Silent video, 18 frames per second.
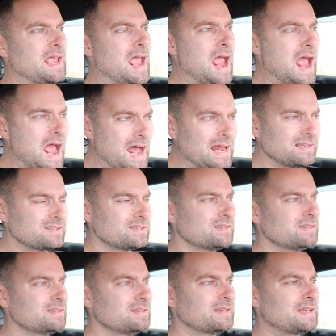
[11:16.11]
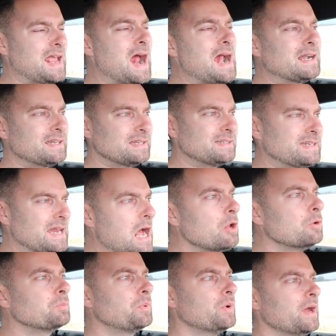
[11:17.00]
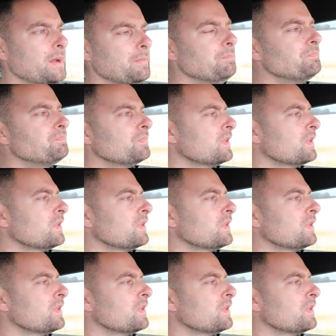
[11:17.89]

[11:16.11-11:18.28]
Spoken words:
catted downpipe.